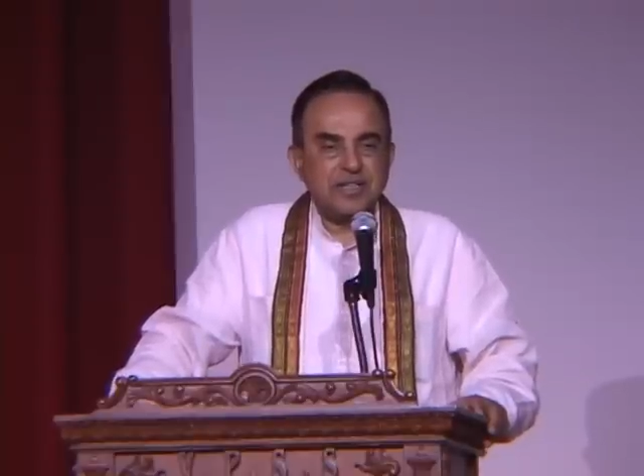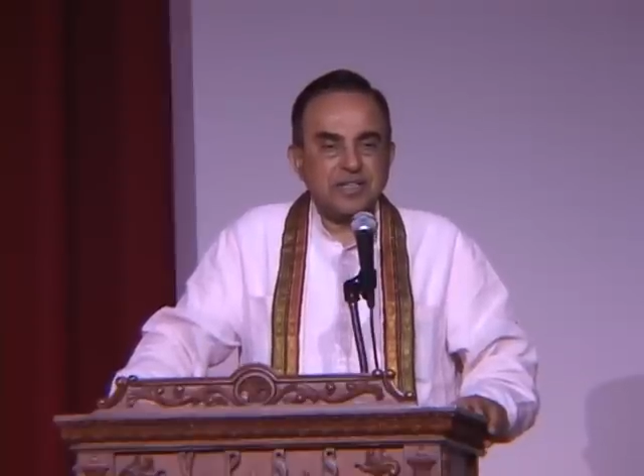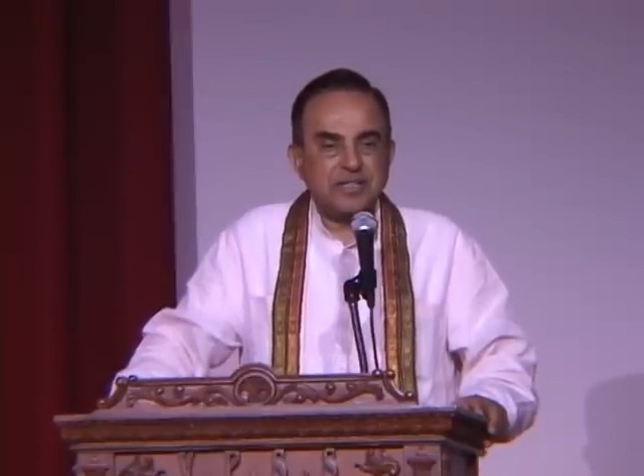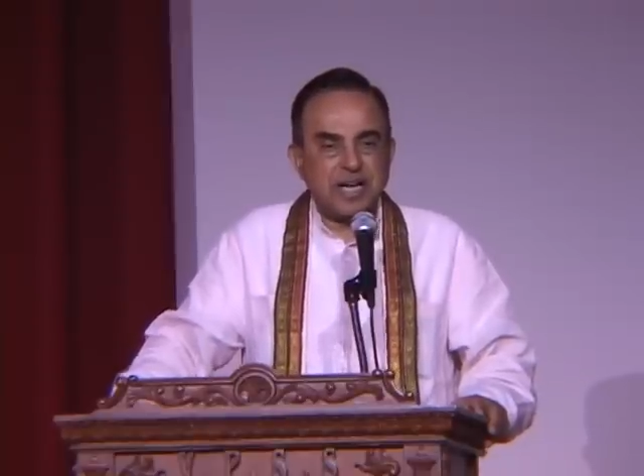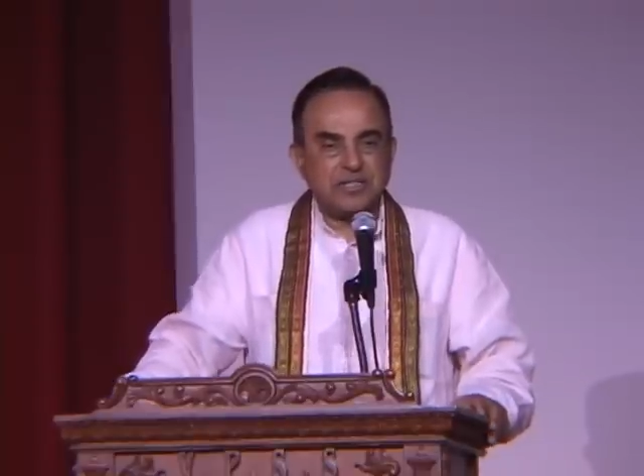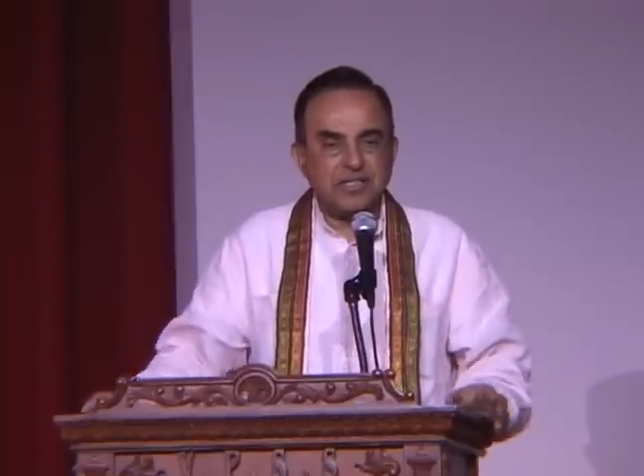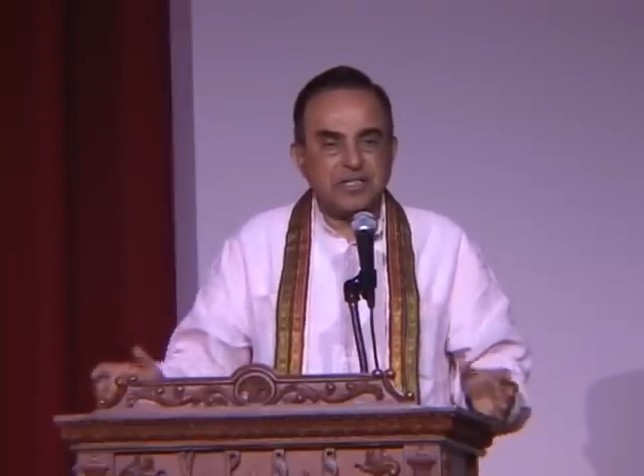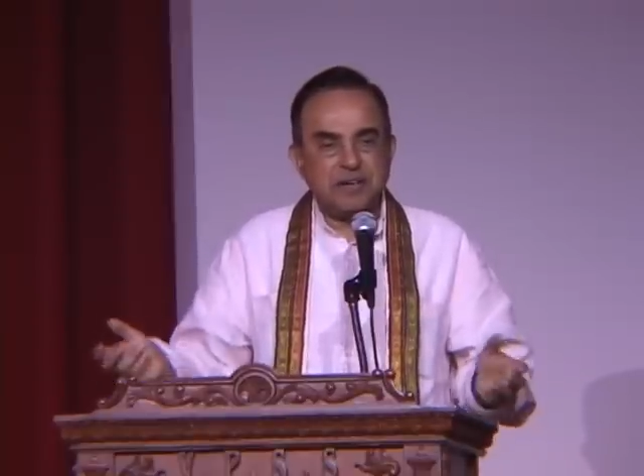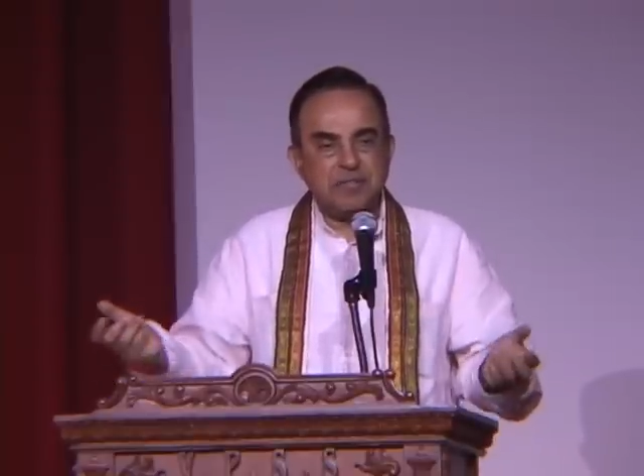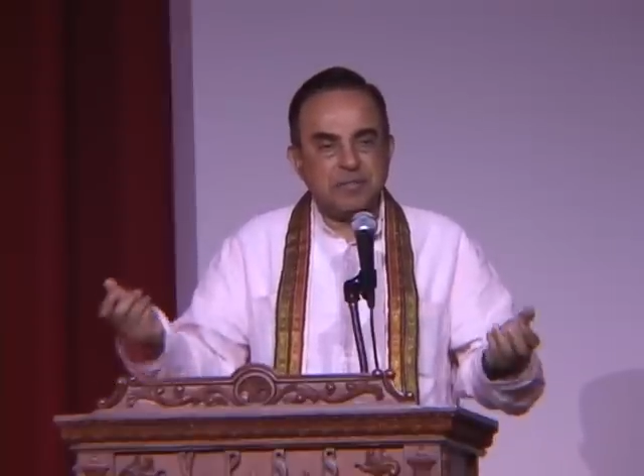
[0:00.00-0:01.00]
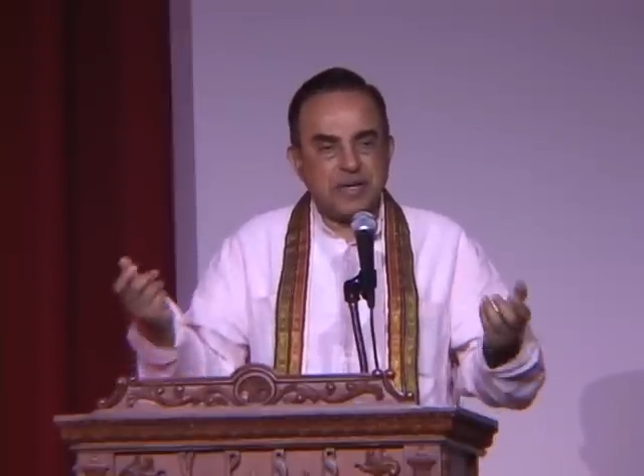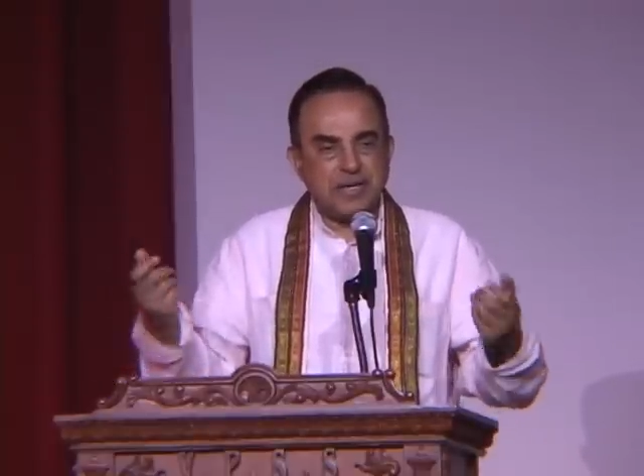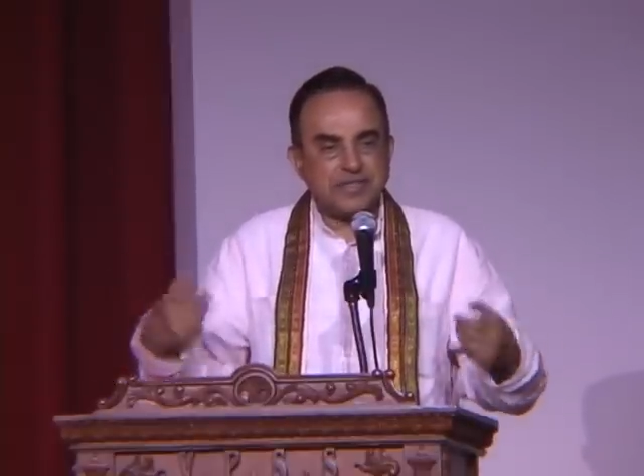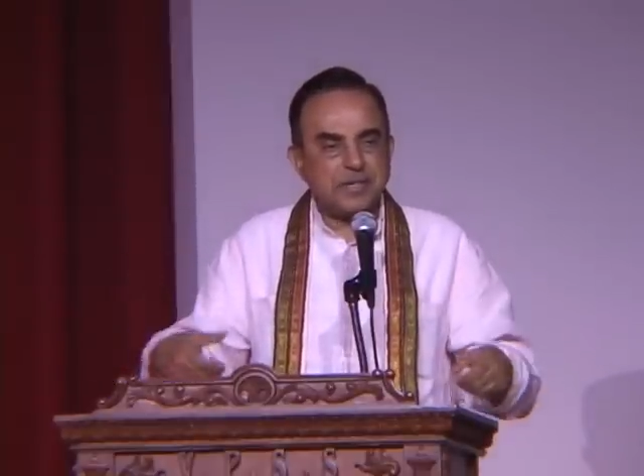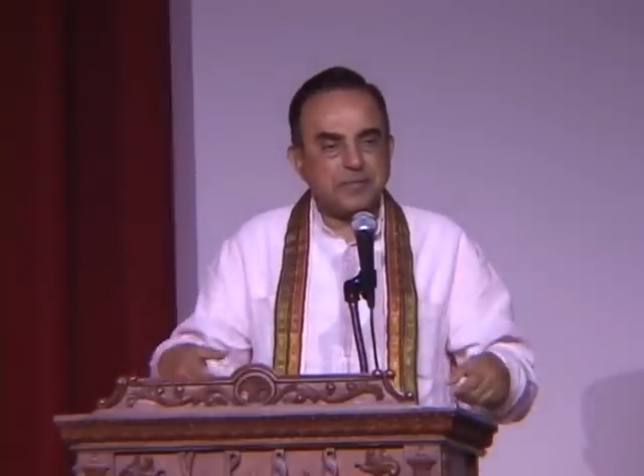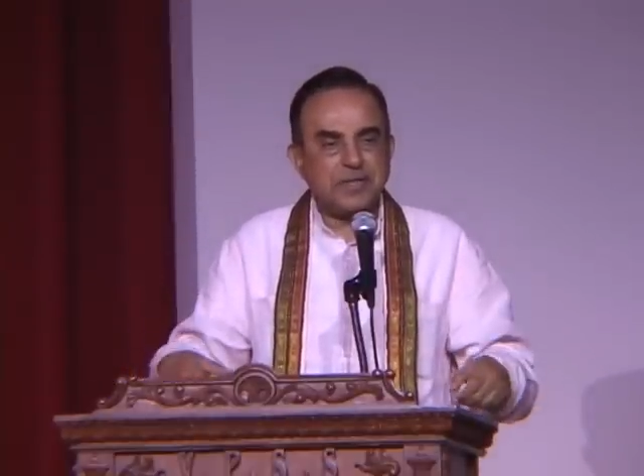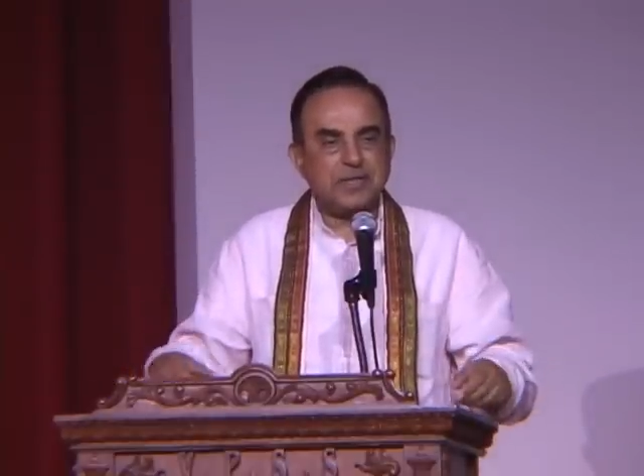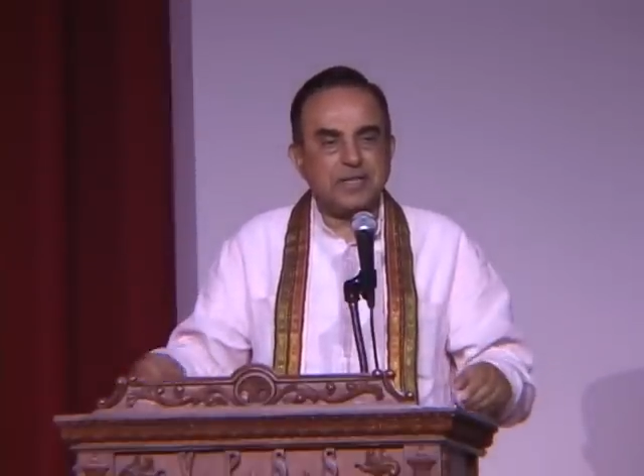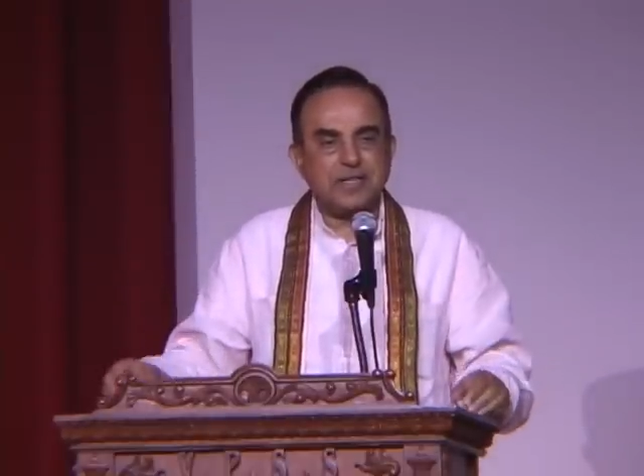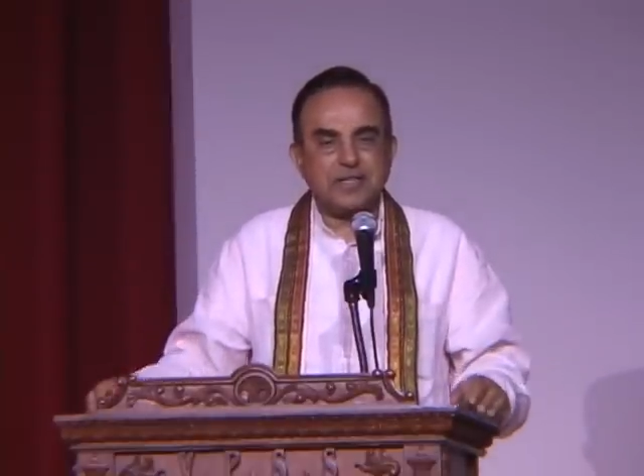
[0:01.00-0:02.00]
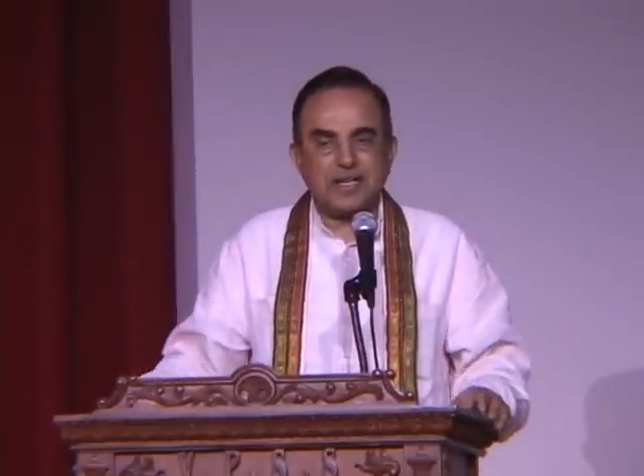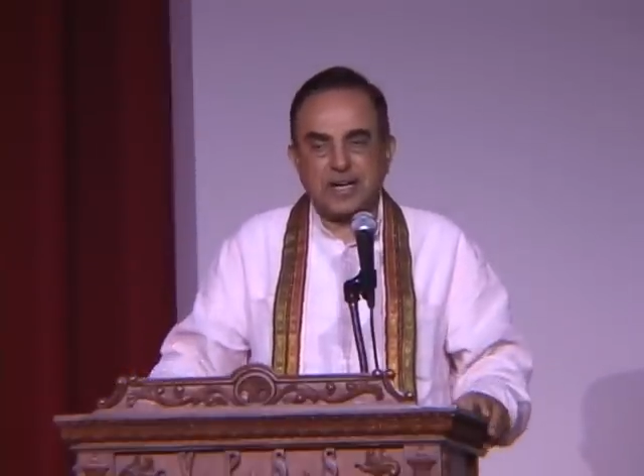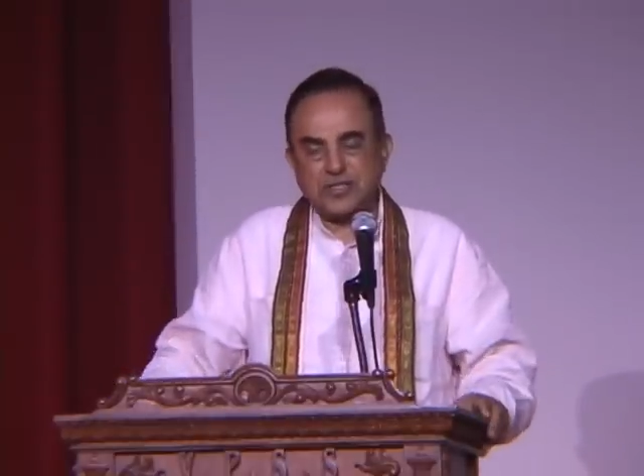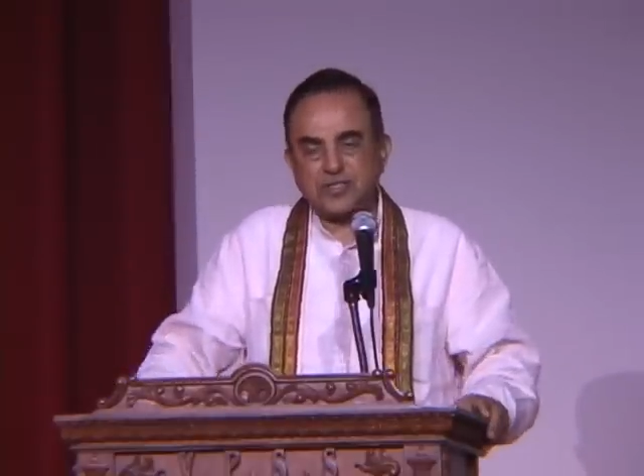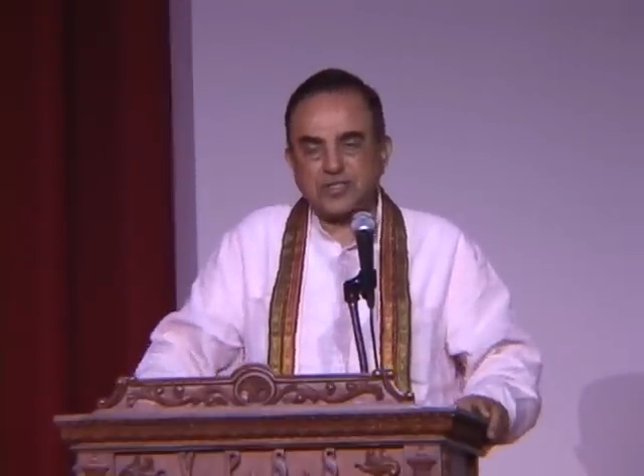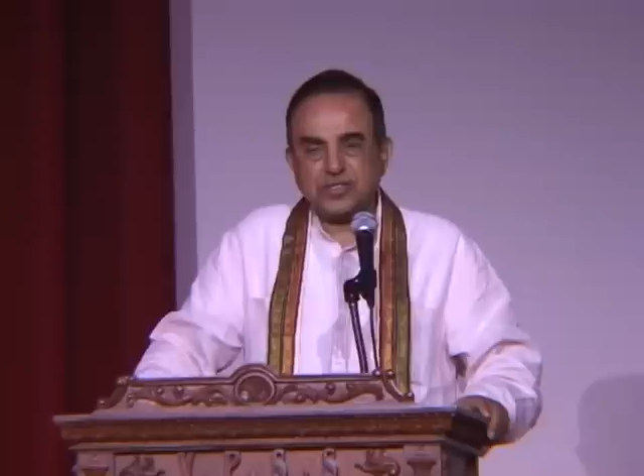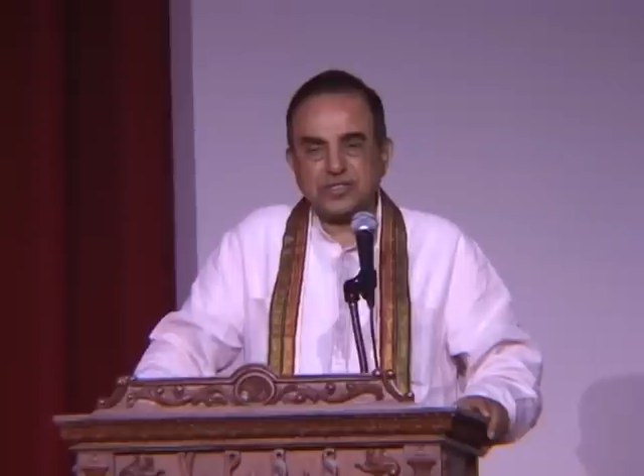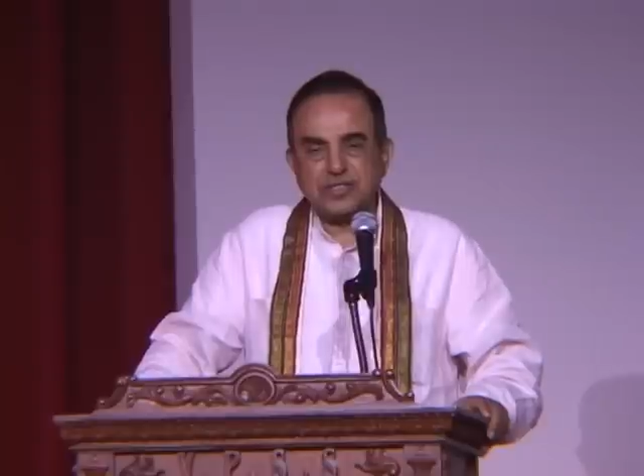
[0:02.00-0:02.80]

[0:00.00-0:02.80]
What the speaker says: The taxi driver, by accepting that cash,